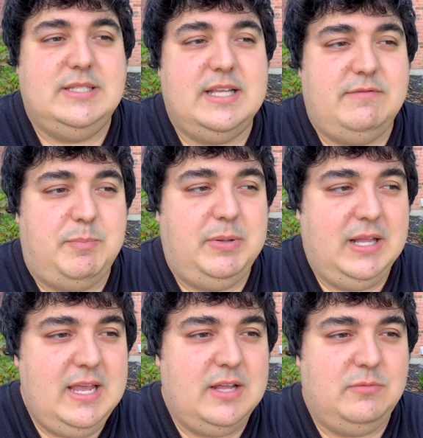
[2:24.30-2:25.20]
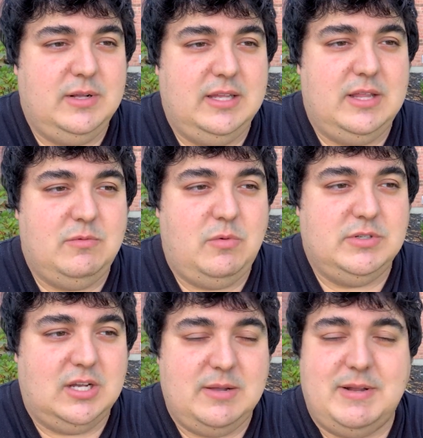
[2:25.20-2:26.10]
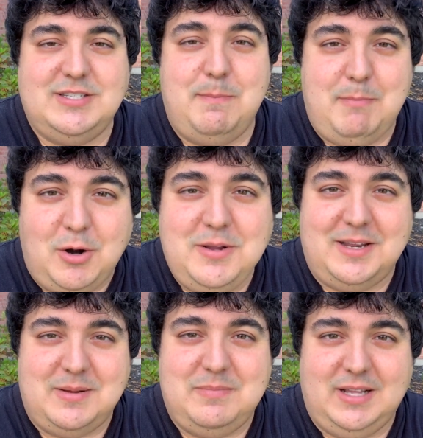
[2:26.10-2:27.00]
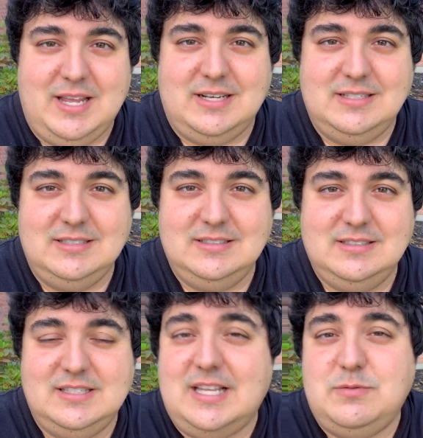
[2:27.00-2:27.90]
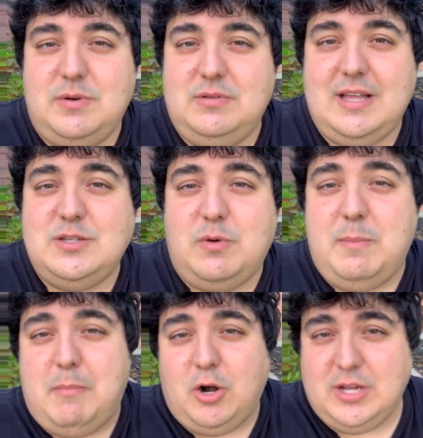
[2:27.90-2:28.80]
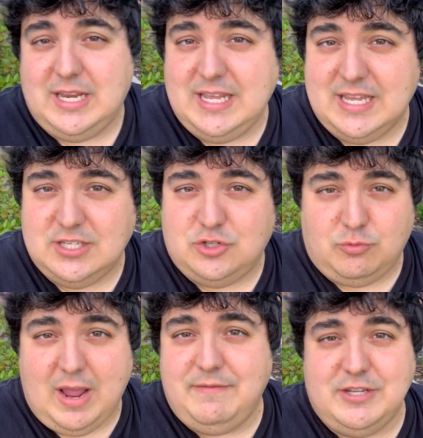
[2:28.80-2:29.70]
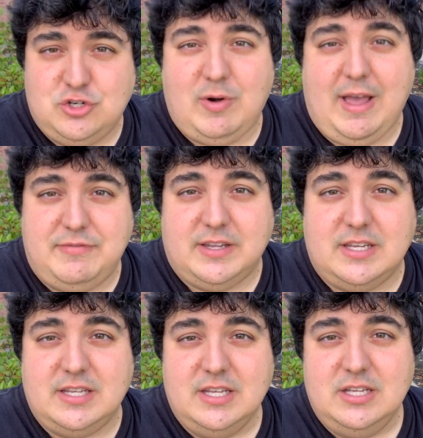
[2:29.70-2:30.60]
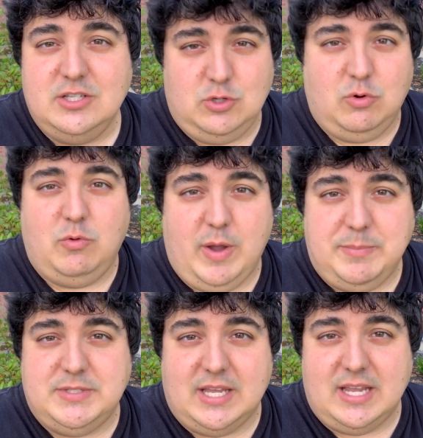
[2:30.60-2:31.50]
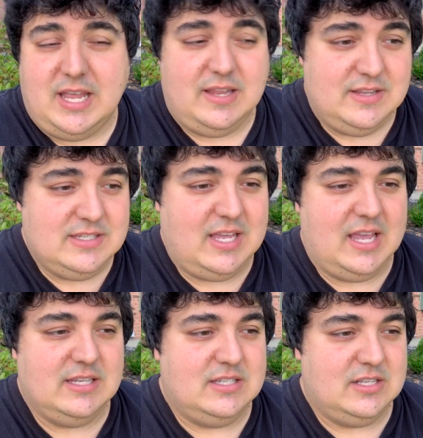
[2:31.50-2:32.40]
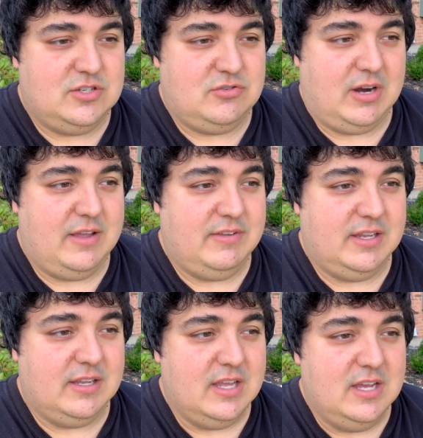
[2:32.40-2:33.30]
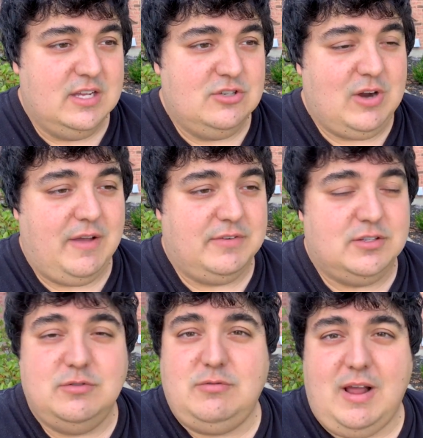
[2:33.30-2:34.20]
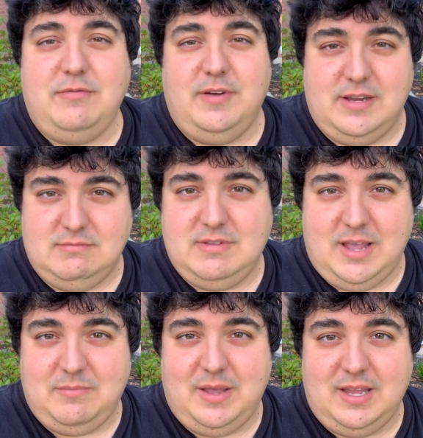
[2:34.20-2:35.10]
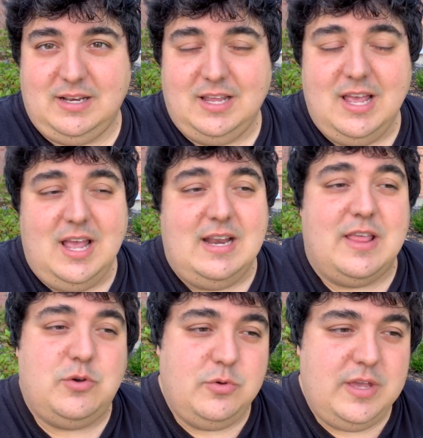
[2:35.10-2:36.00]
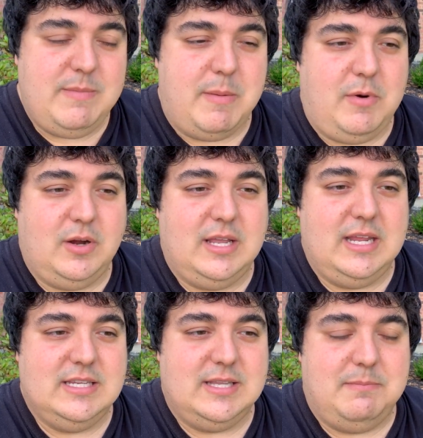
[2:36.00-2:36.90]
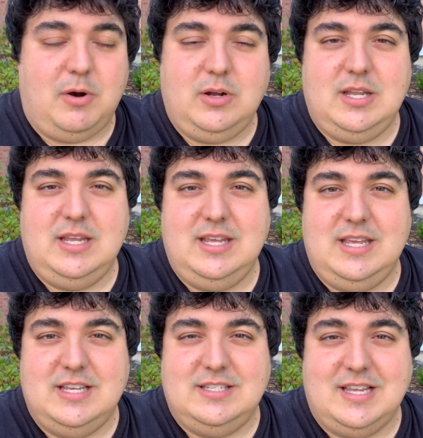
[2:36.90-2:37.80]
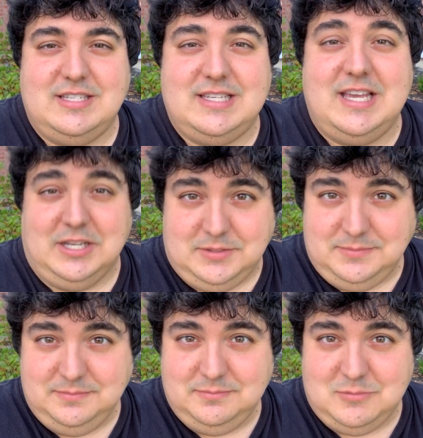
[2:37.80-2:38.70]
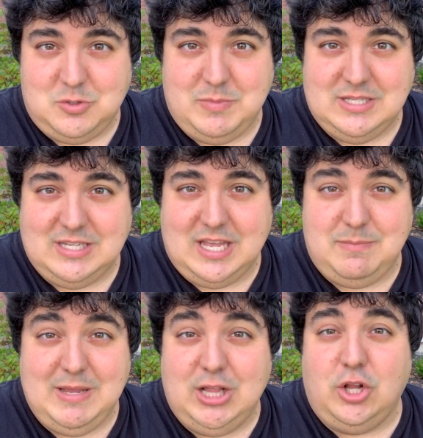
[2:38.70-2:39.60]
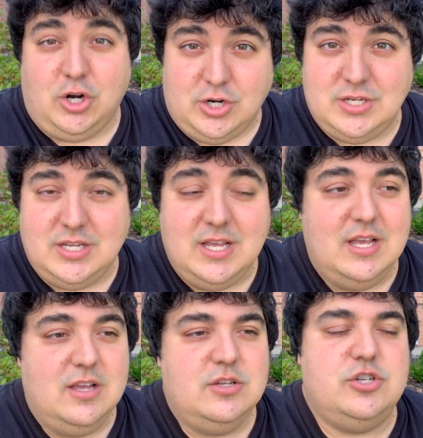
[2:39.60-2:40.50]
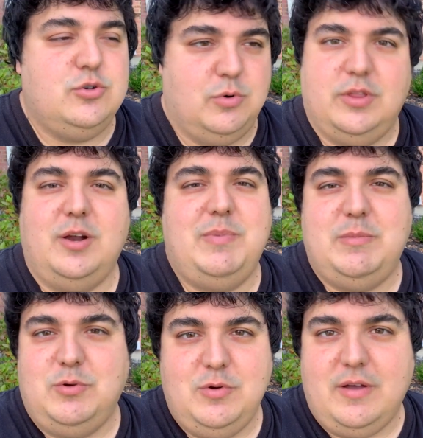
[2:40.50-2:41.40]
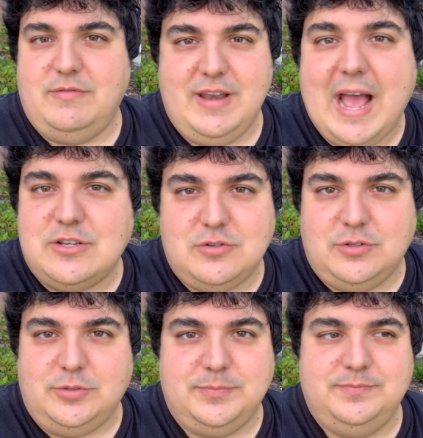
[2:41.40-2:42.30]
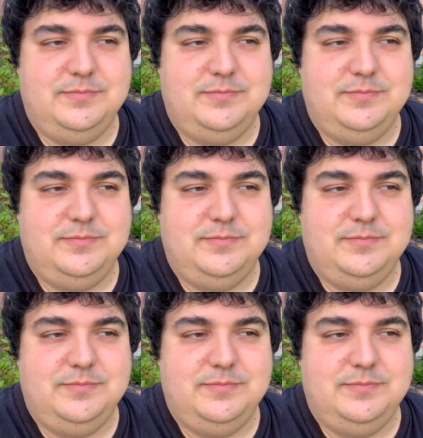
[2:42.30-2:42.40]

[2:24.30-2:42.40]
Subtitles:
of a plan, really, then what we're talking about is a marketing plan, because that's what marketing is: driving traffic to a website. And in this case, it's driving traffic to a crowdfunding campaign. Now, the cool thing about marketing is that marketing is a skill, which means it can be learned. Sure, there are people who have a natural